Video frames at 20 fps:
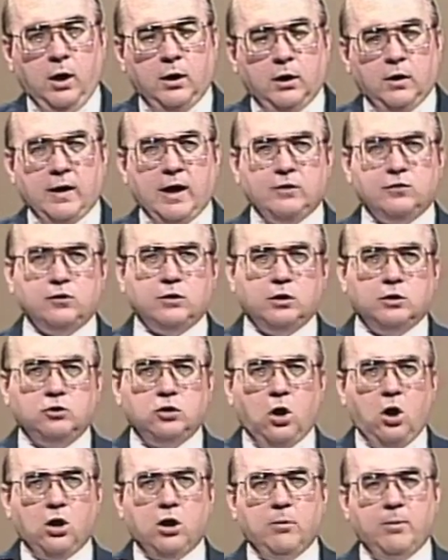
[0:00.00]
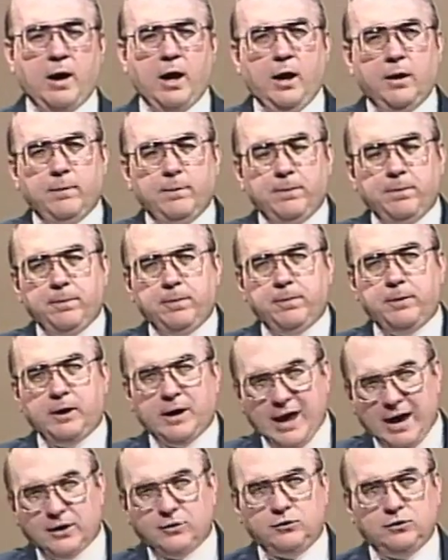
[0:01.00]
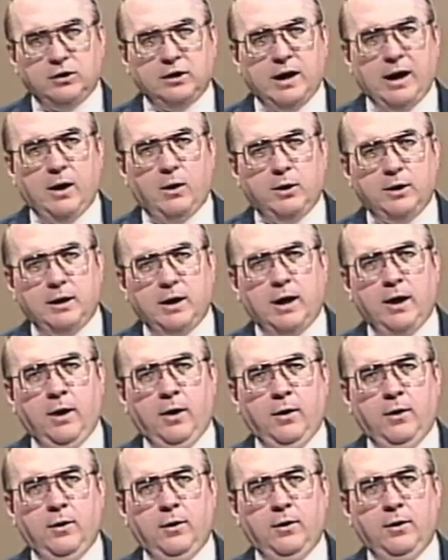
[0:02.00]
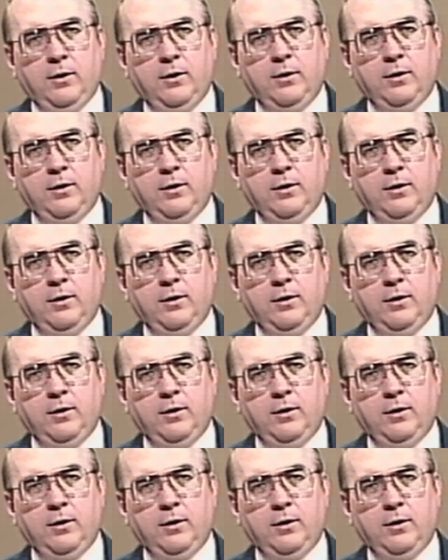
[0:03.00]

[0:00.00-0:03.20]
Now, that's going to talk about the nasty now and now.